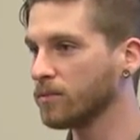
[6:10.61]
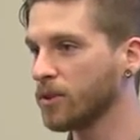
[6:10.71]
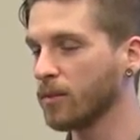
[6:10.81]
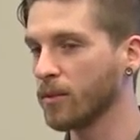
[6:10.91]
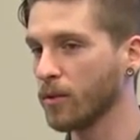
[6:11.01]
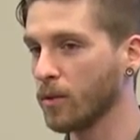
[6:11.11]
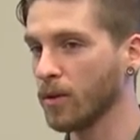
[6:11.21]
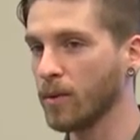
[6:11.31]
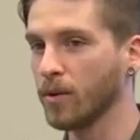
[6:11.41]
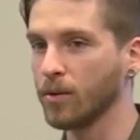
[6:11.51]
jump through a
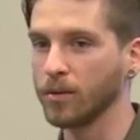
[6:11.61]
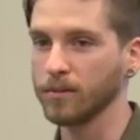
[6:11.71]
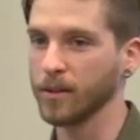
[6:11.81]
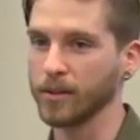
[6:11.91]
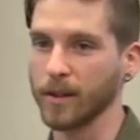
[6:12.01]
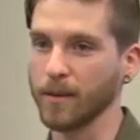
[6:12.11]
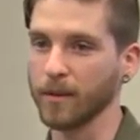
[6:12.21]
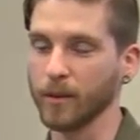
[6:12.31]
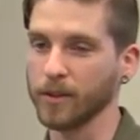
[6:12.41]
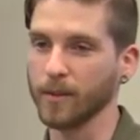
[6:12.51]
wormhole or
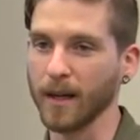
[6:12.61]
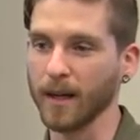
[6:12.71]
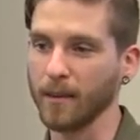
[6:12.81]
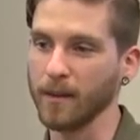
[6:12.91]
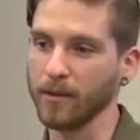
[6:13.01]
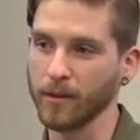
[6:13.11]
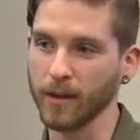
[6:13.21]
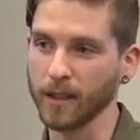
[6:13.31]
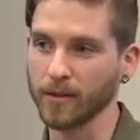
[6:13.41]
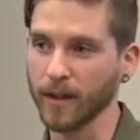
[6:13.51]
something, which might not be for the
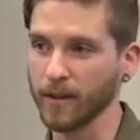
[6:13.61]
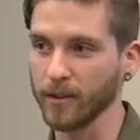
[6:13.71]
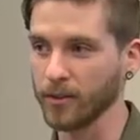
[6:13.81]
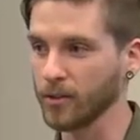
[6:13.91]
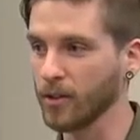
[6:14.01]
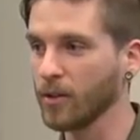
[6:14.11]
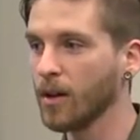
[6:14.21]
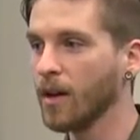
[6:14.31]
next five years or so.